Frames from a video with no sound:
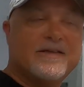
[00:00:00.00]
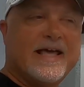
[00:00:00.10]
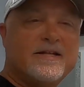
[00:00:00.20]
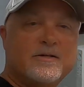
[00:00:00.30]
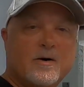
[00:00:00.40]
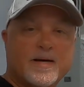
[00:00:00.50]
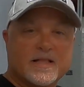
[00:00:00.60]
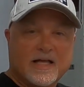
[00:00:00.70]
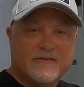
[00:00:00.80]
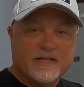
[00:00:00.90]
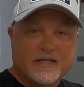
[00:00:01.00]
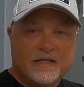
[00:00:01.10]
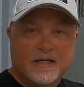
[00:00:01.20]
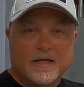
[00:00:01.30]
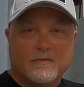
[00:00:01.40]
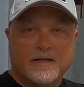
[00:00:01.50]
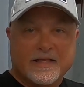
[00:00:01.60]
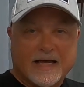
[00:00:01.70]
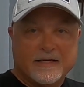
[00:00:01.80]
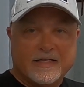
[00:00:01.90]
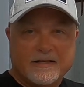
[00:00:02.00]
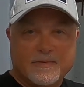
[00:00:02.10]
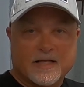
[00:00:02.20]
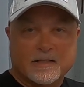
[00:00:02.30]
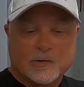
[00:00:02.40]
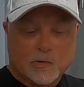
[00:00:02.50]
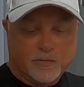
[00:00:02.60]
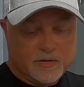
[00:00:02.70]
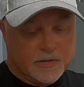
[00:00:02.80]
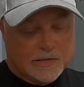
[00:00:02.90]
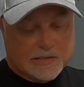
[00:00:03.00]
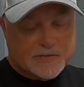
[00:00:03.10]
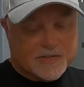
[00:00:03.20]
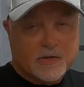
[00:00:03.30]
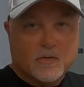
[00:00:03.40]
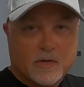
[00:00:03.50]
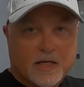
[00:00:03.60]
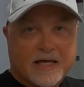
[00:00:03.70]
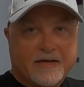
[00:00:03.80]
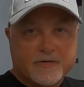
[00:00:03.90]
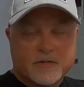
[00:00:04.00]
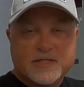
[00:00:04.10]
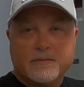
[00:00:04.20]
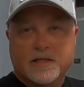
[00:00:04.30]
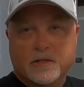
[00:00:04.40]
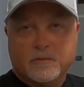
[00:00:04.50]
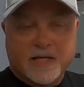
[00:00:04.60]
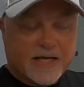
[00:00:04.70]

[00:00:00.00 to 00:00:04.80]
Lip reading: You can't do no McLovin without any McLube. So have your assembly lube,